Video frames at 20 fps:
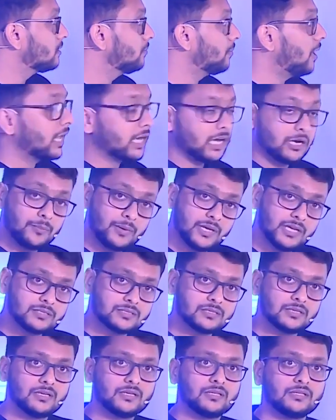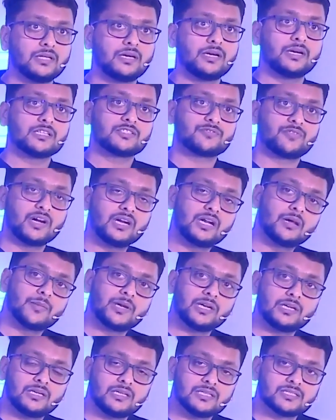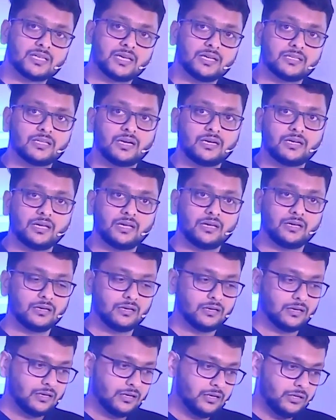marketplace, then it is fundamentally saying that, hey,